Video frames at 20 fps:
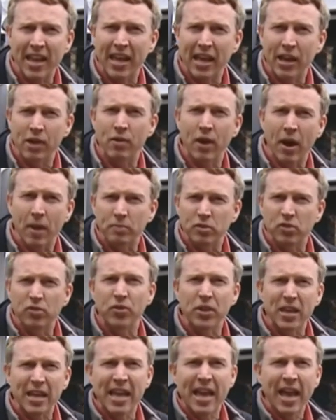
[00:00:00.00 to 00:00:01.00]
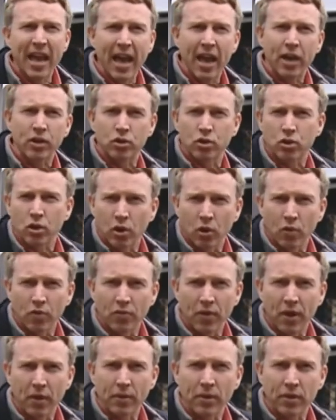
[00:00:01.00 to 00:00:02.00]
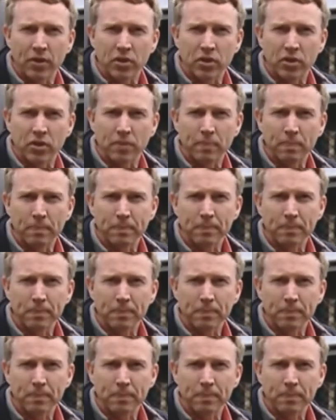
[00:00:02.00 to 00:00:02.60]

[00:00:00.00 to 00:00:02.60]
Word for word: kilograms for the extra long variants.